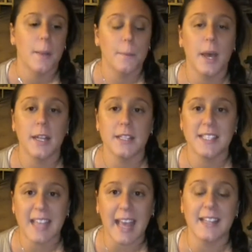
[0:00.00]
But
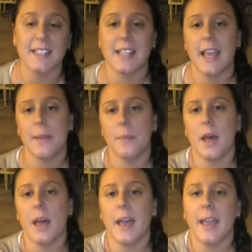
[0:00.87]
sad to say,
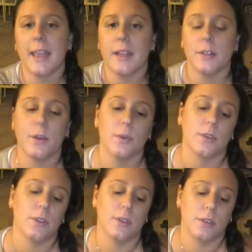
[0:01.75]
my
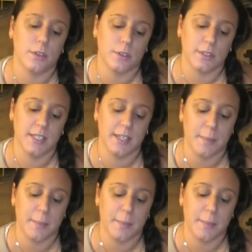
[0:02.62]
local